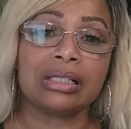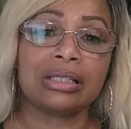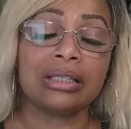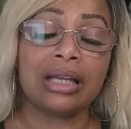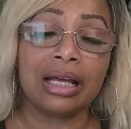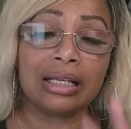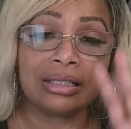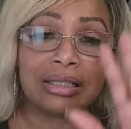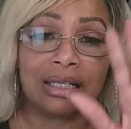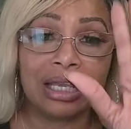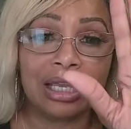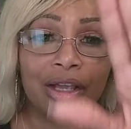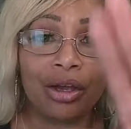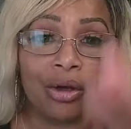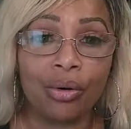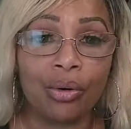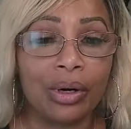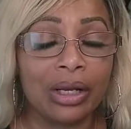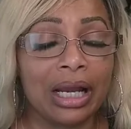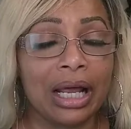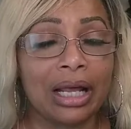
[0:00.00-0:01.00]
Not saying
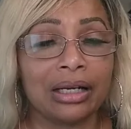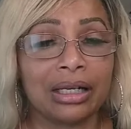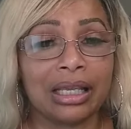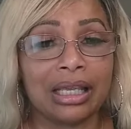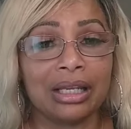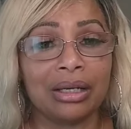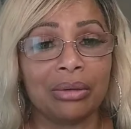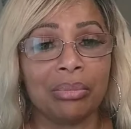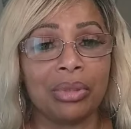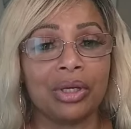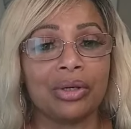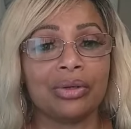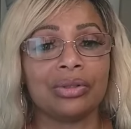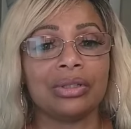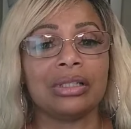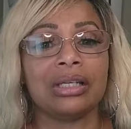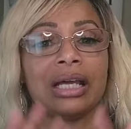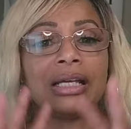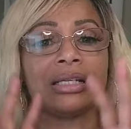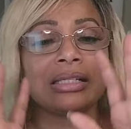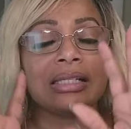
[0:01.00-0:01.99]
going out and get a building,
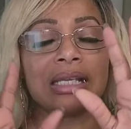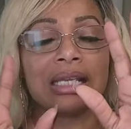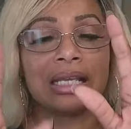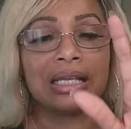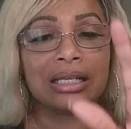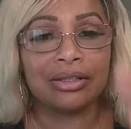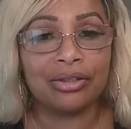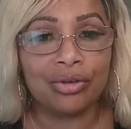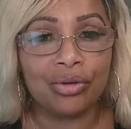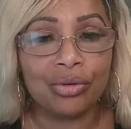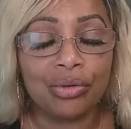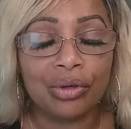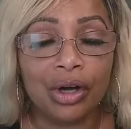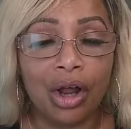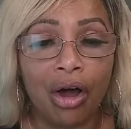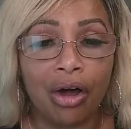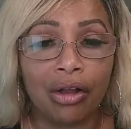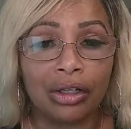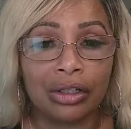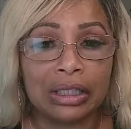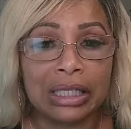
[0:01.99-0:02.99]
not saying doing
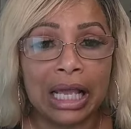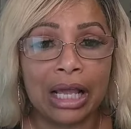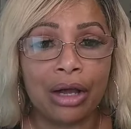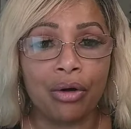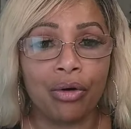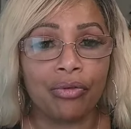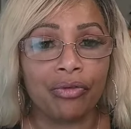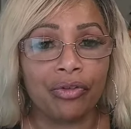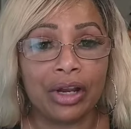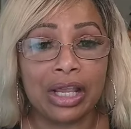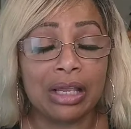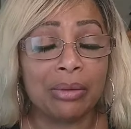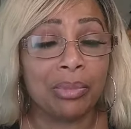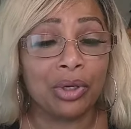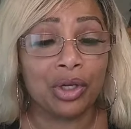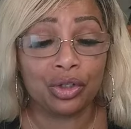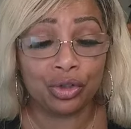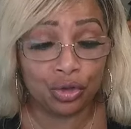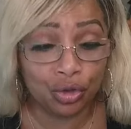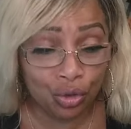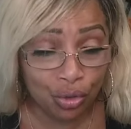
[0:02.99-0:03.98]
all of that overhead
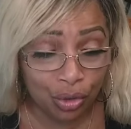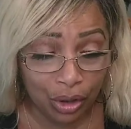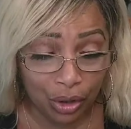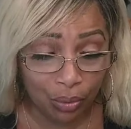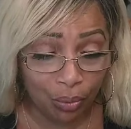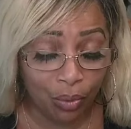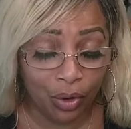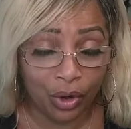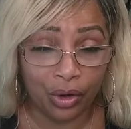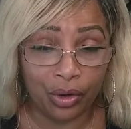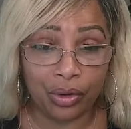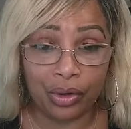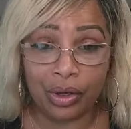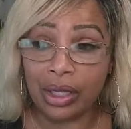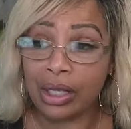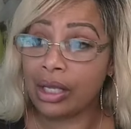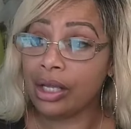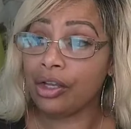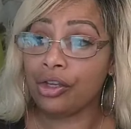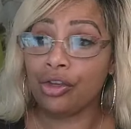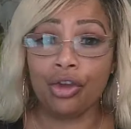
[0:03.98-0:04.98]
because you can work
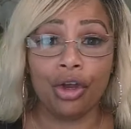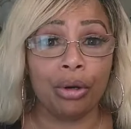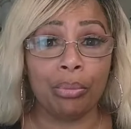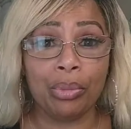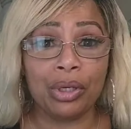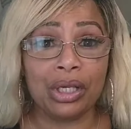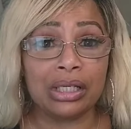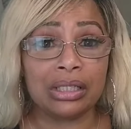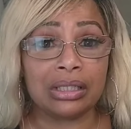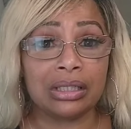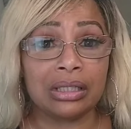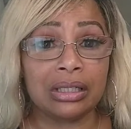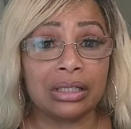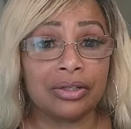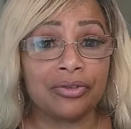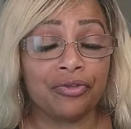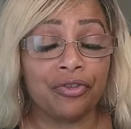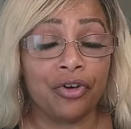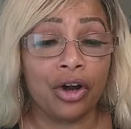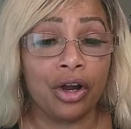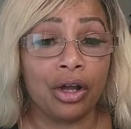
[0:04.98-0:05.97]
your business
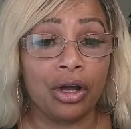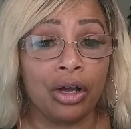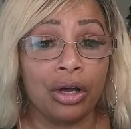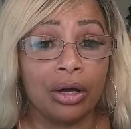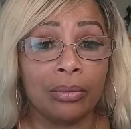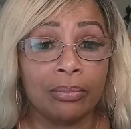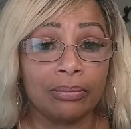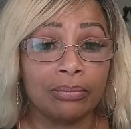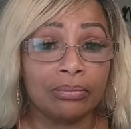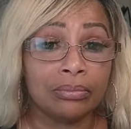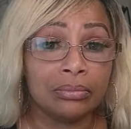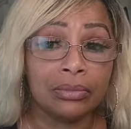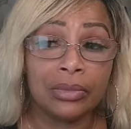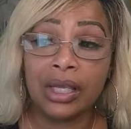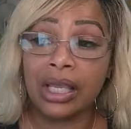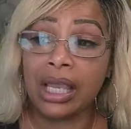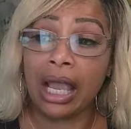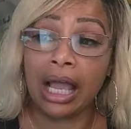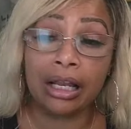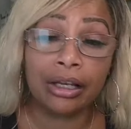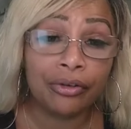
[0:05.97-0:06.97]
from
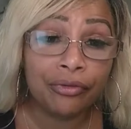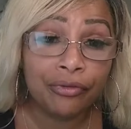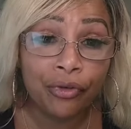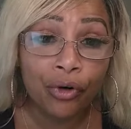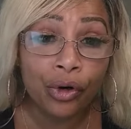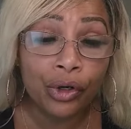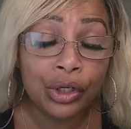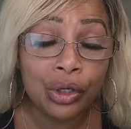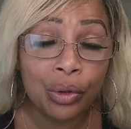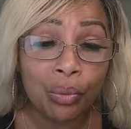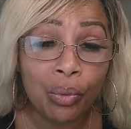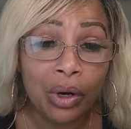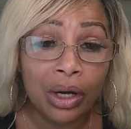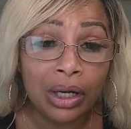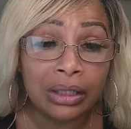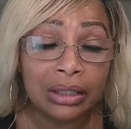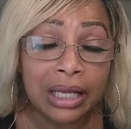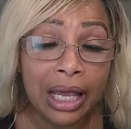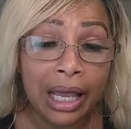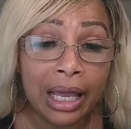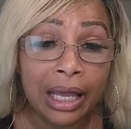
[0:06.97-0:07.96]
California
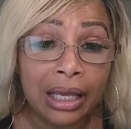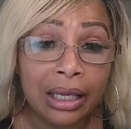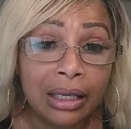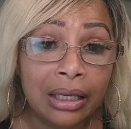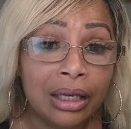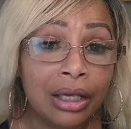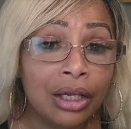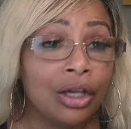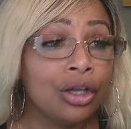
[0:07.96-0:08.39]
one day,